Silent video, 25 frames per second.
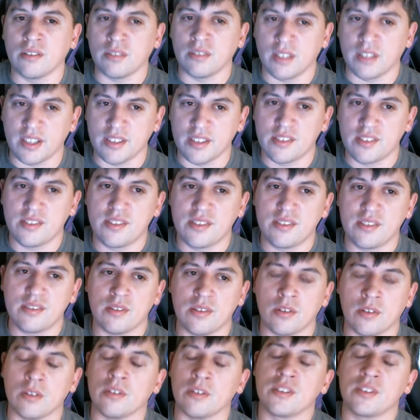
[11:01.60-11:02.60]
lists,
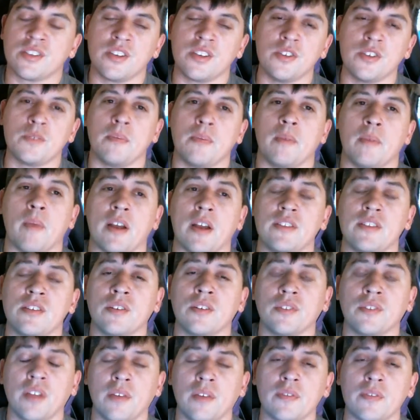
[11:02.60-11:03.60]
or excuse me, my
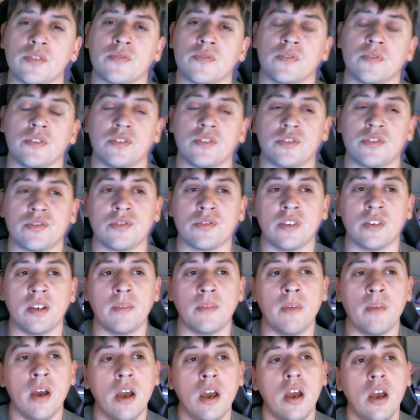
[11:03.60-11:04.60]
tier levels for the
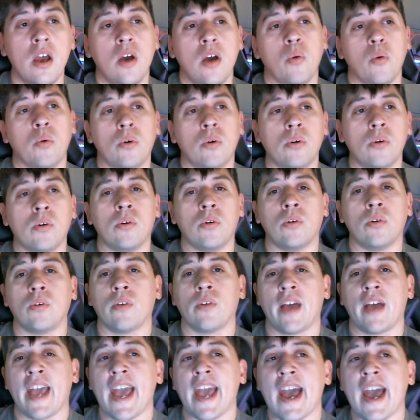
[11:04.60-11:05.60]
stream will
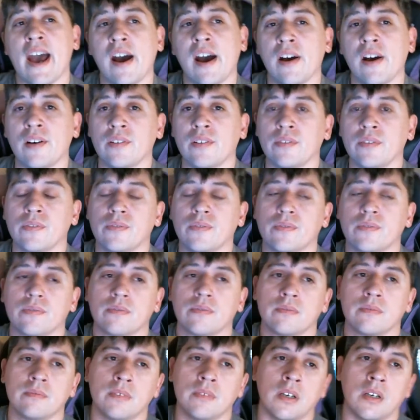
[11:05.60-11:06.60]
have
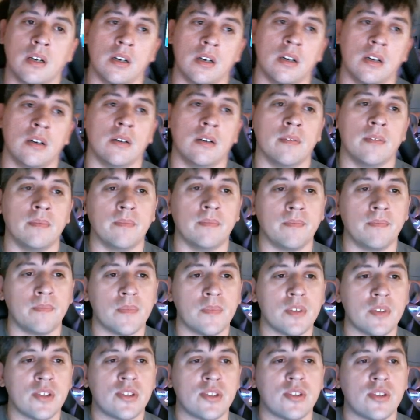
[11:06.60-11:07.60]

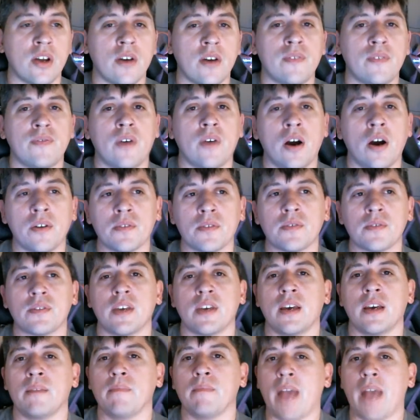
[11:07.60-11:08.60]
stuff other
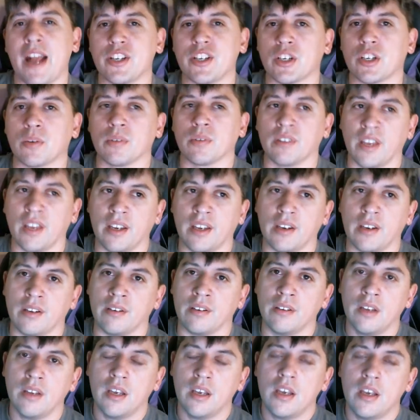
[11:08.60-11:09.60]
than Magic
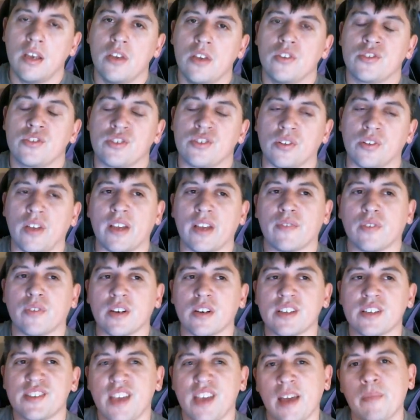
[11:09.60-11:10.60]
related. So, like, for
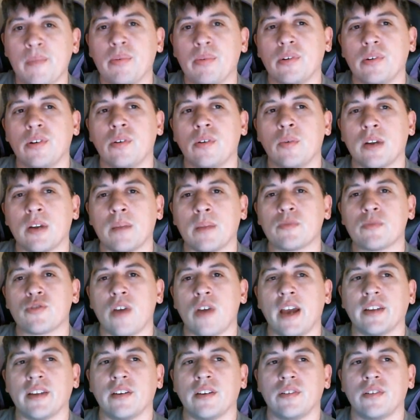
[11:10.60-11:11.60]
example, what I'm
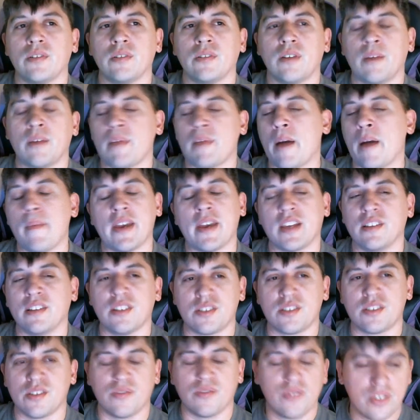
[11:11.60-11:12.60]
trying to do, I'm not making
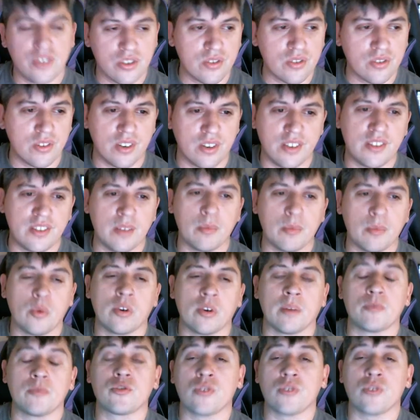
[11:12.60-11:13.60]
this official or anything, but what
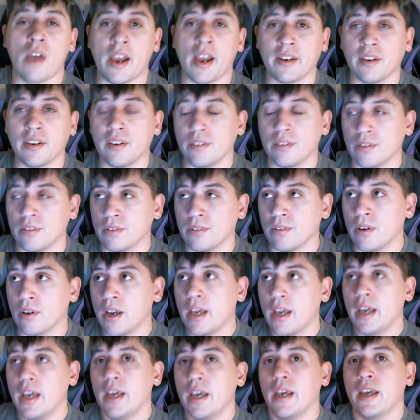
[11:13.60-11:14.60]
I'm trying to do
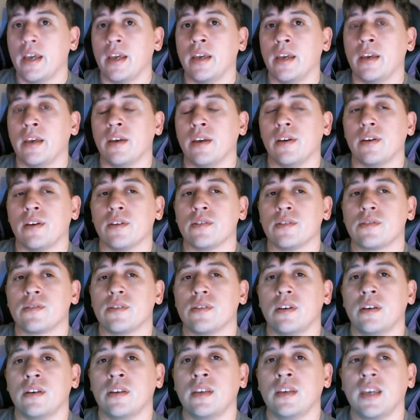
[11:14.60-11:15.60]
is
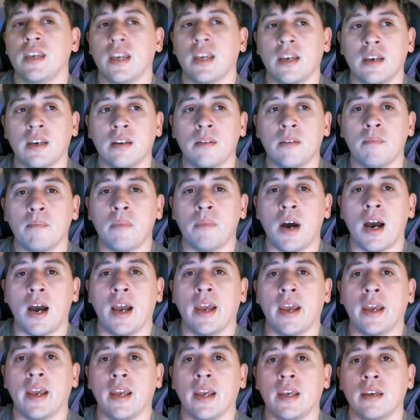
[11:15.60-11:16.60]
get
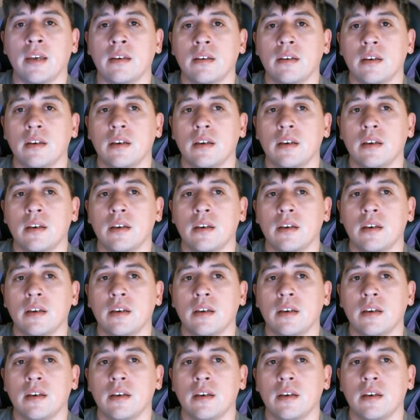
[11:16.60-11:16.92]
my